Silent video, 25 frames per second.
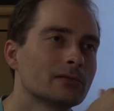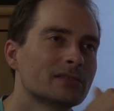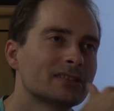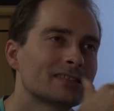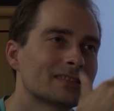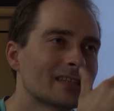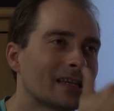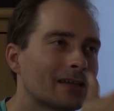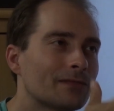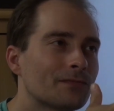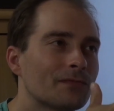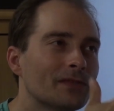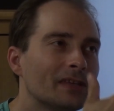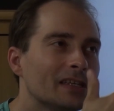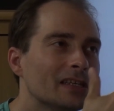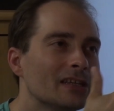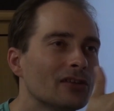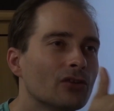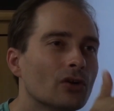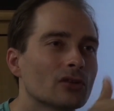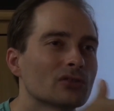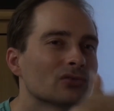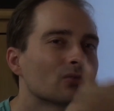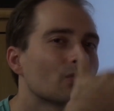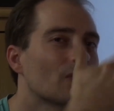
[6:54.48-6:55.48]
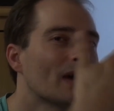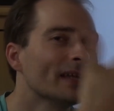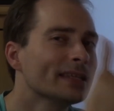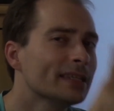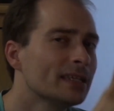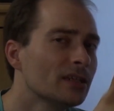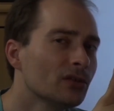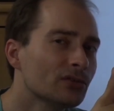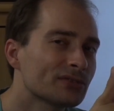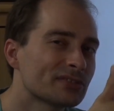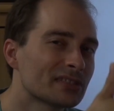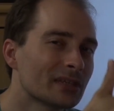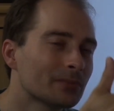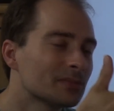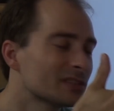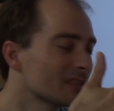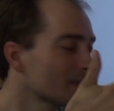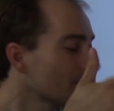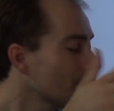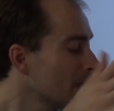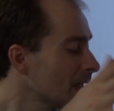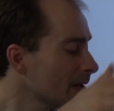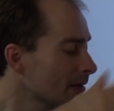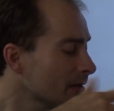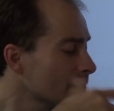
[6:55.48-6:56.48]
stuff he got running or
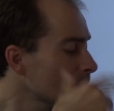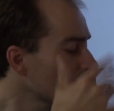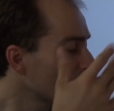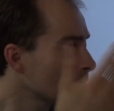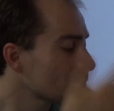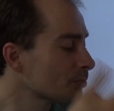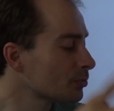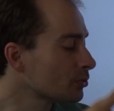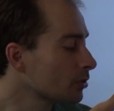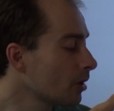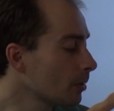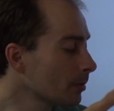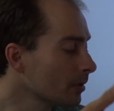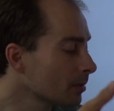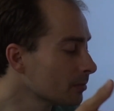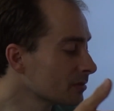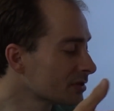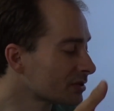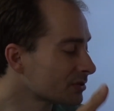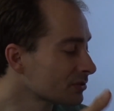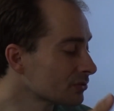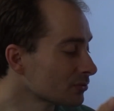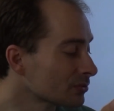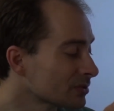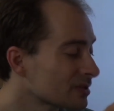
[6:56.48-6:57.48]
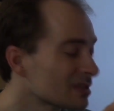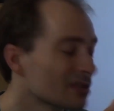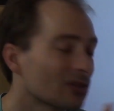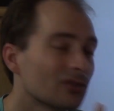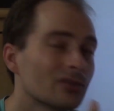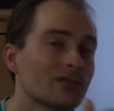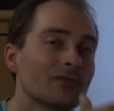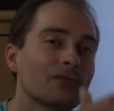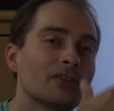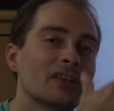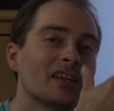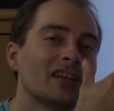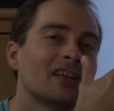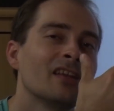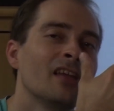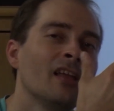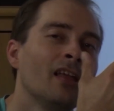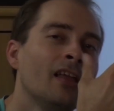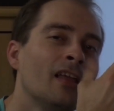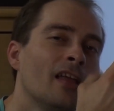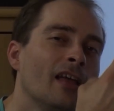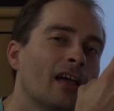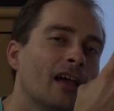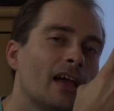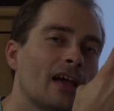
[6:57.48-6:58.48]
something, but about problems too. So if he
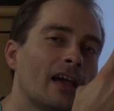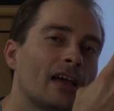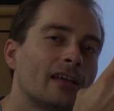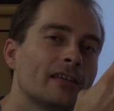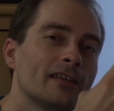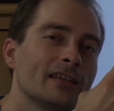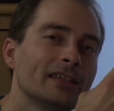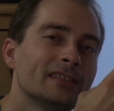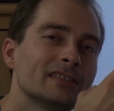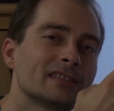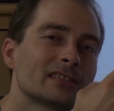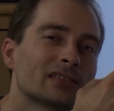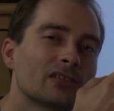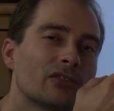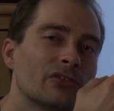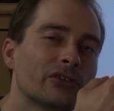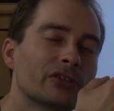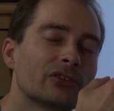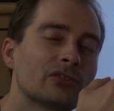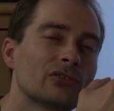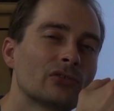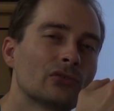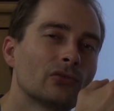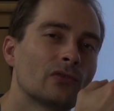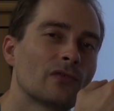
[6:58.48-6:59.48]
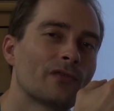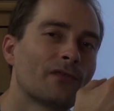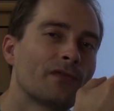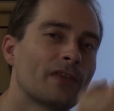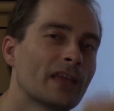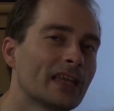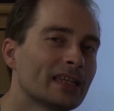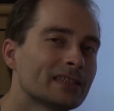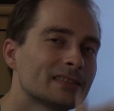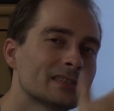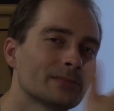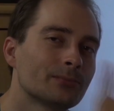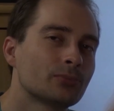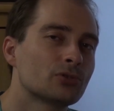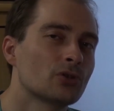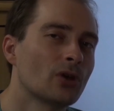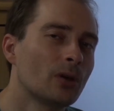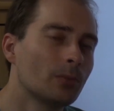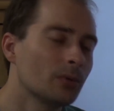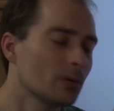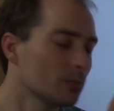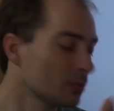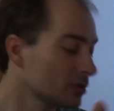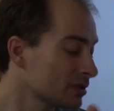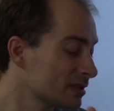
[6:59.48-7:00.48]
is going to face a
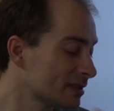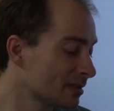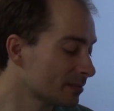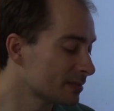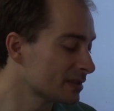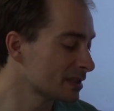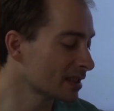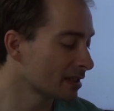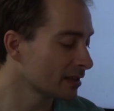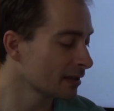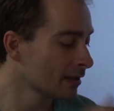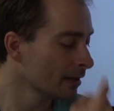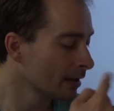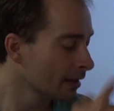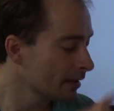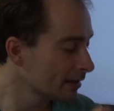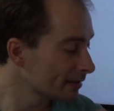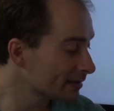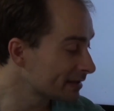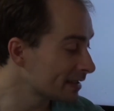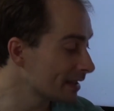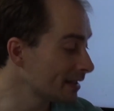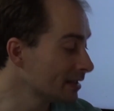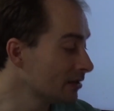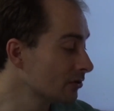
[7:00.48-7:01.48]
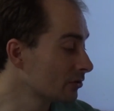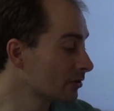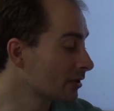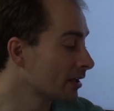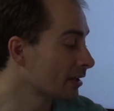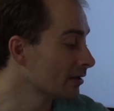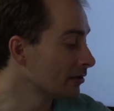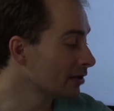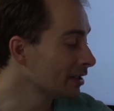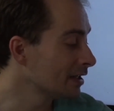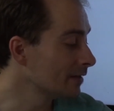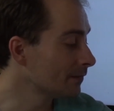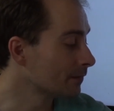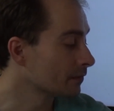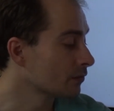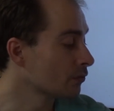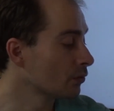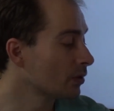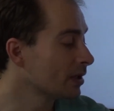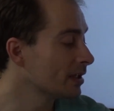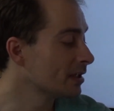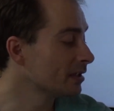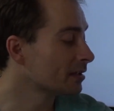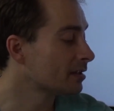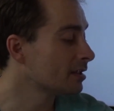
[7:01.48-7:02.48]
problem or something, then you can even
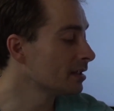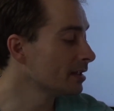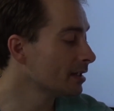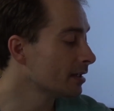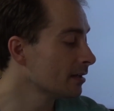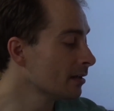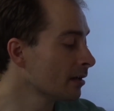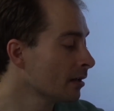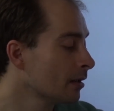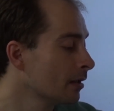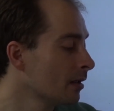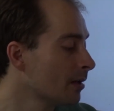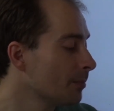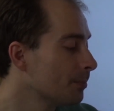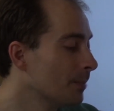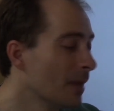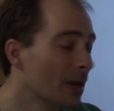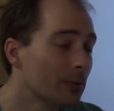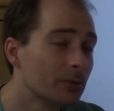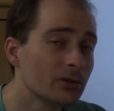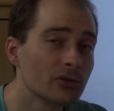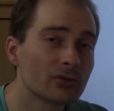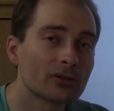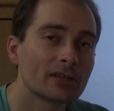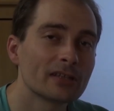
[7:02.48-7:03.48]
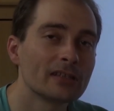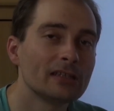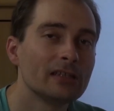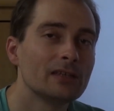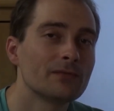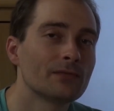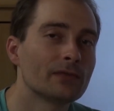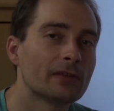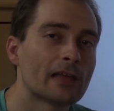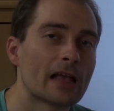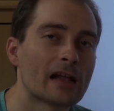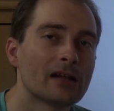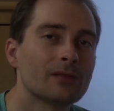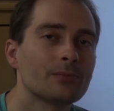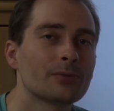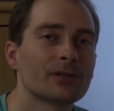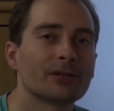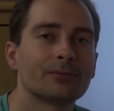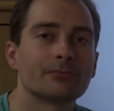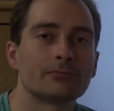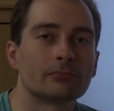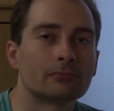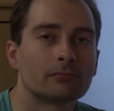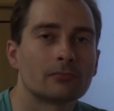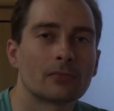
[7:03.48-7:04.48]
read it here. Maybe you can even help
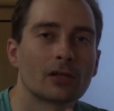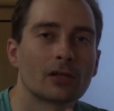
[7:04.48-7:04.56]
him.